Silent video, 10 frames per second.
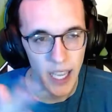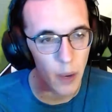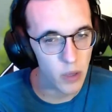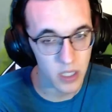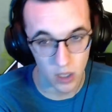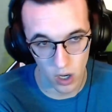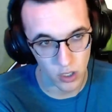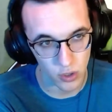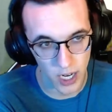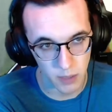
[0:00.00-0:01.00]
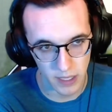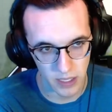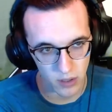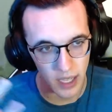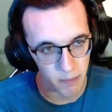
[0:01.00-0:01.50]
It wasn't large trash bags. They
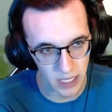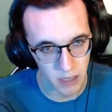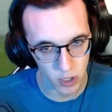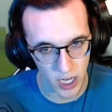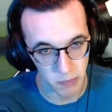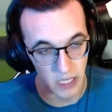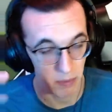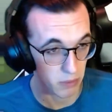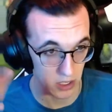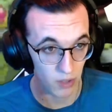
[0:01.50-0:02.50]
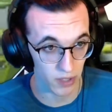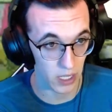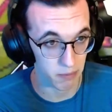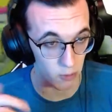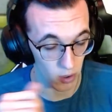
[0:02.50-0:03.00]
were like medium trash bags, but we still filled
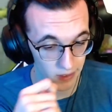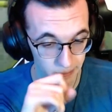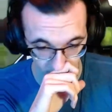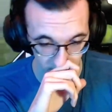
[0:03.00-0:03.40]
up 4 of them.